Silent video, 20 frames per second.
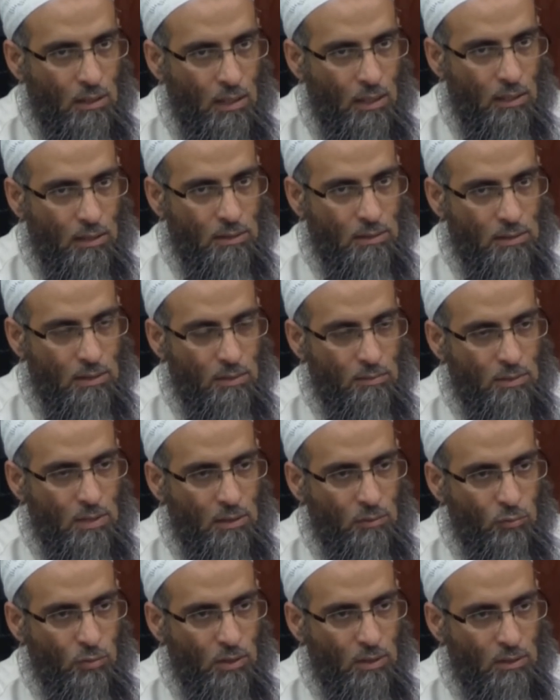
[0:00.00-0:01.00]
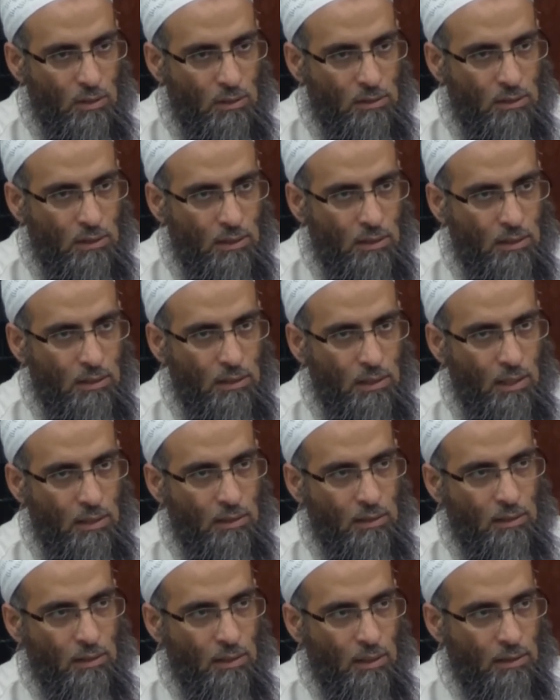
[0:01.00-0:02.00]
and it seems that we are not getting
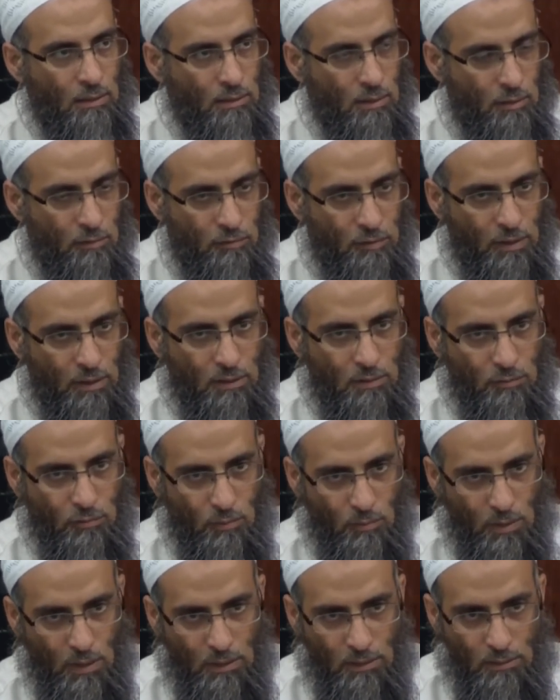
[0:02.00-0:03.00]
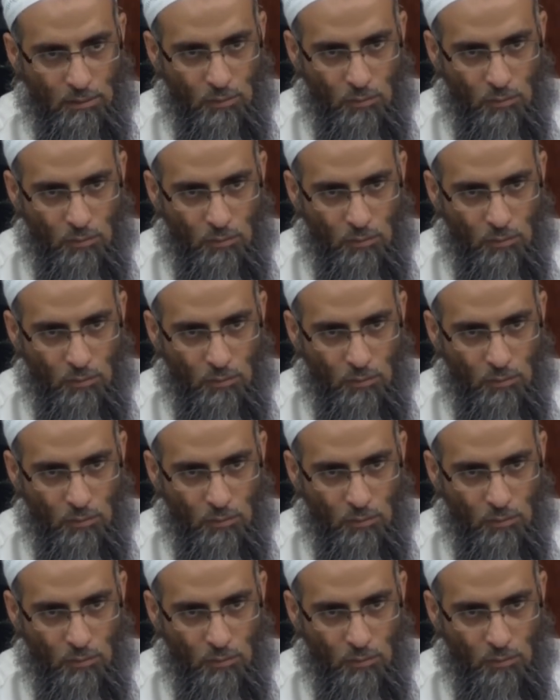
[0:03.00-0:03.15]
yani, the right effect from that.